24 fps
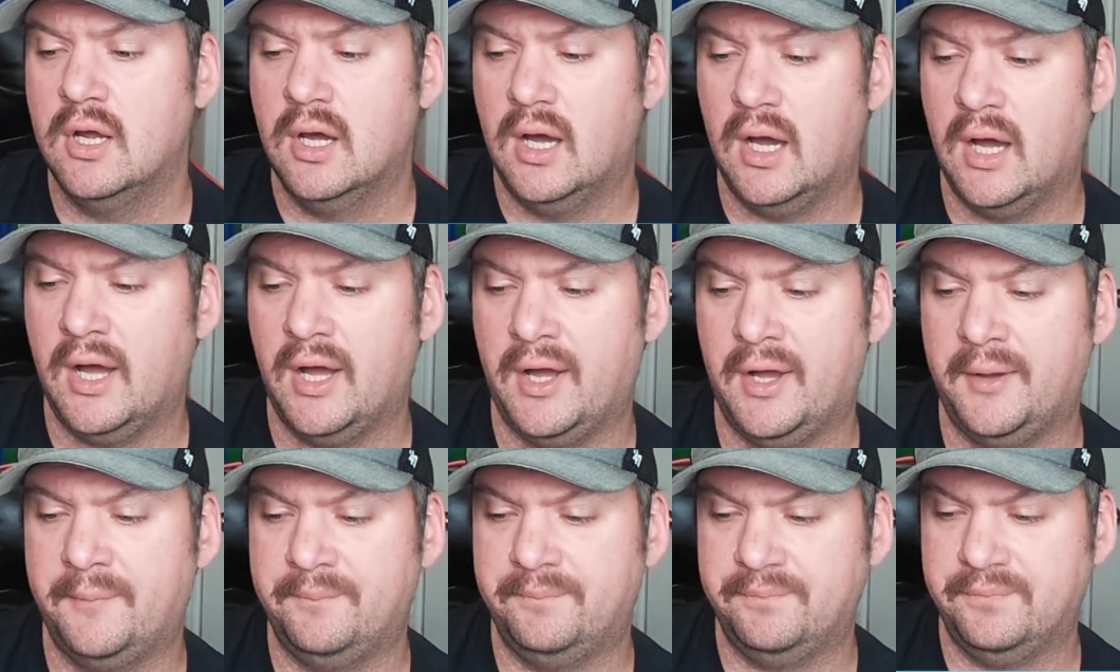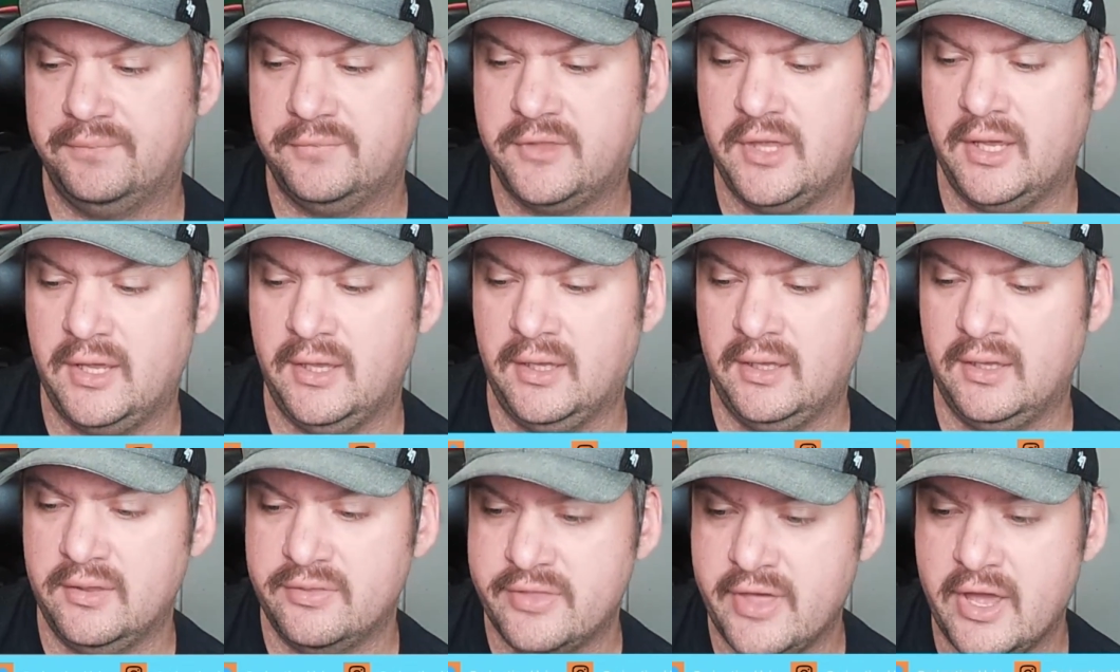Um,
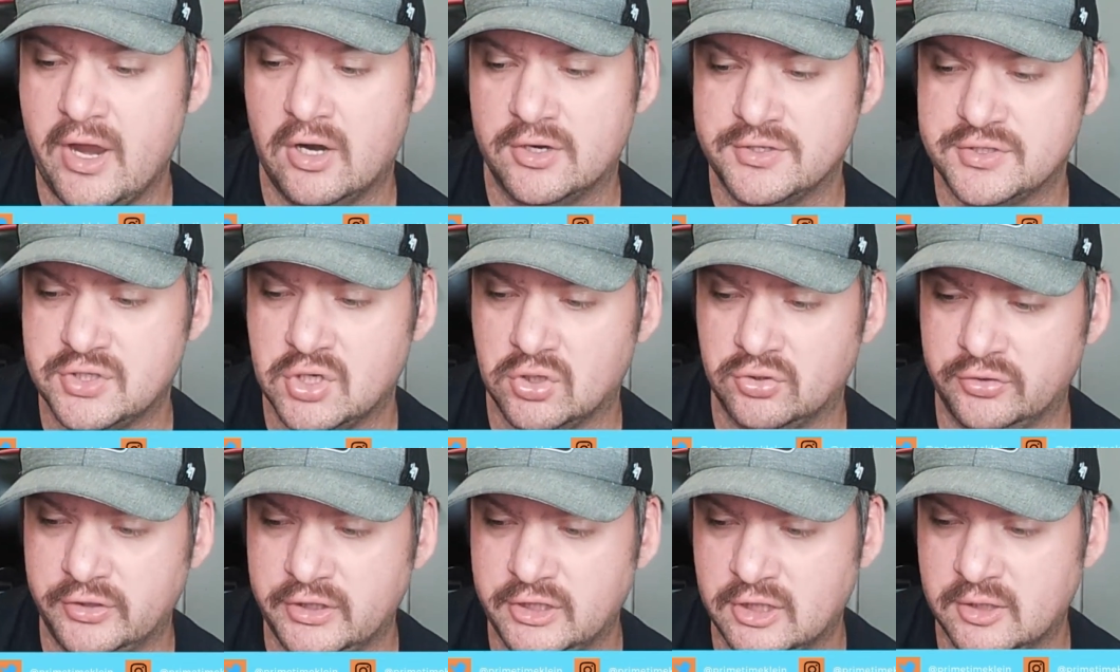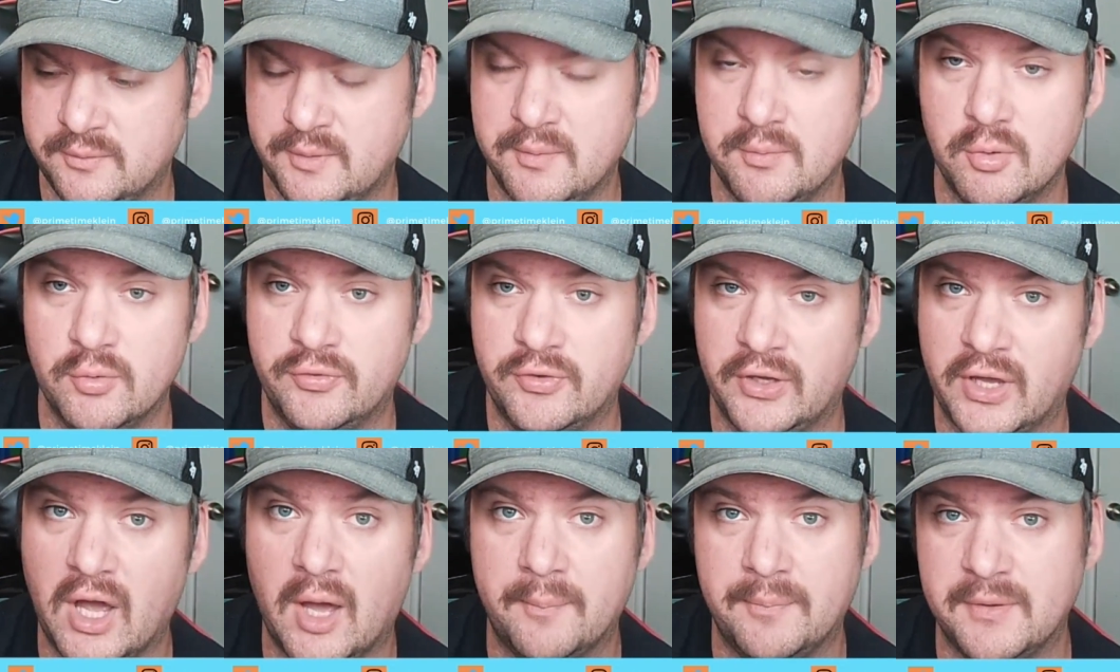they they are certainly going to be
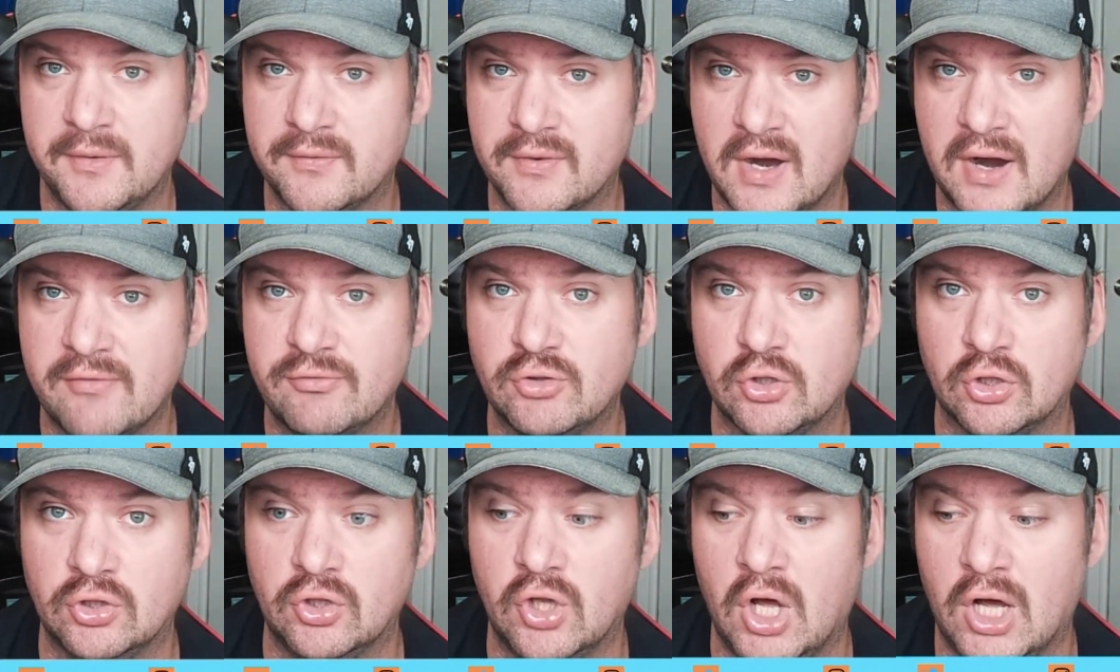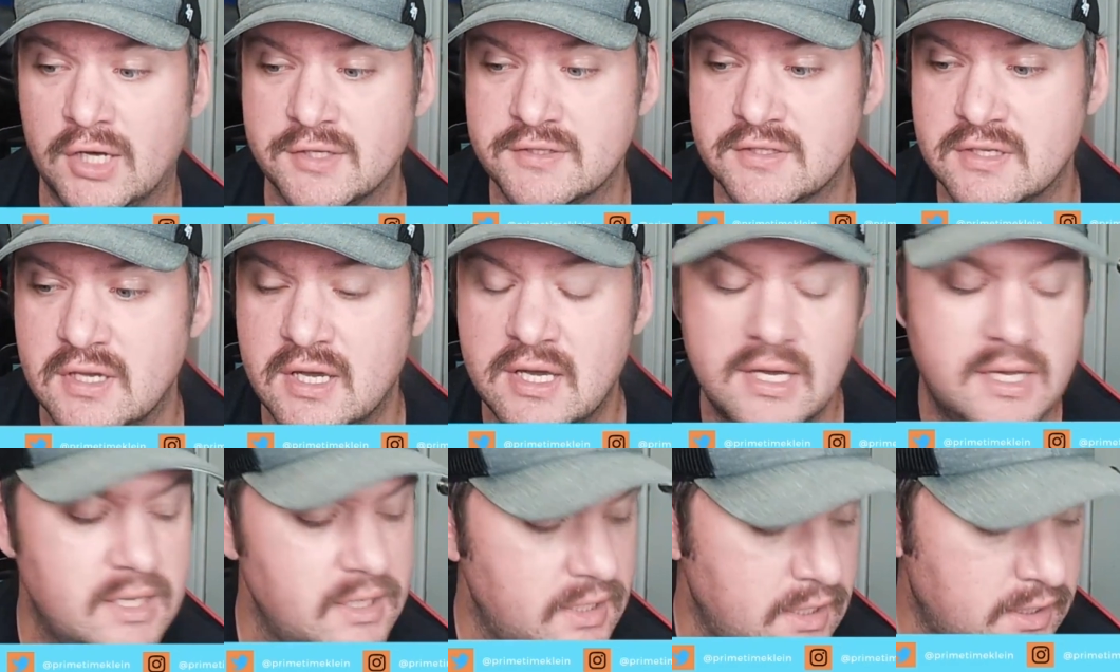moving up even after a loss
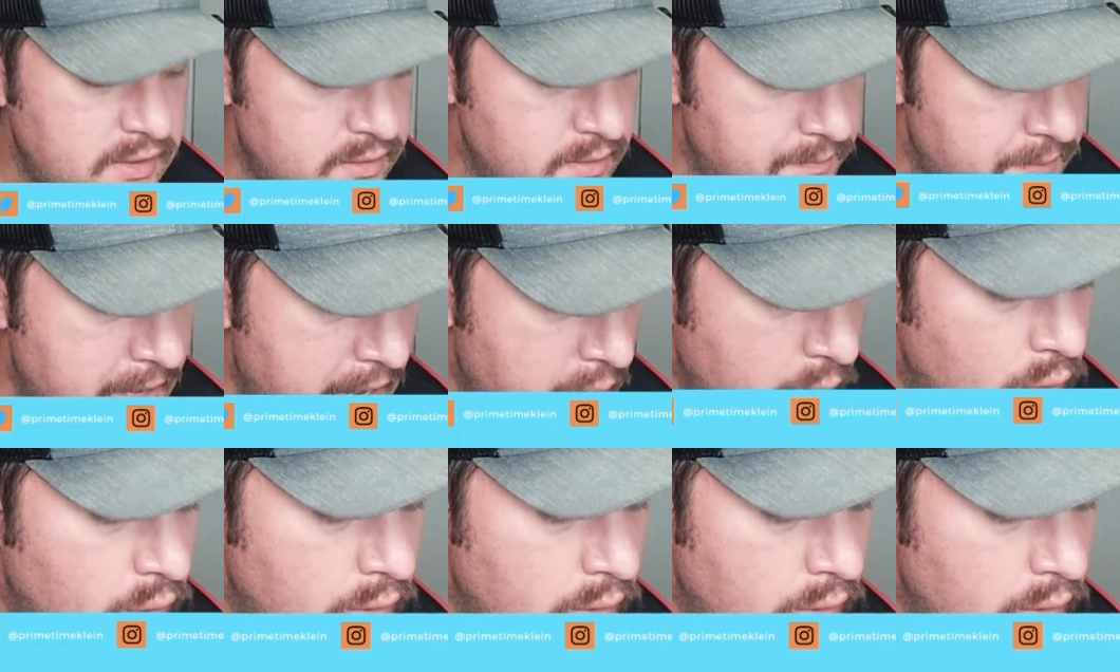in the power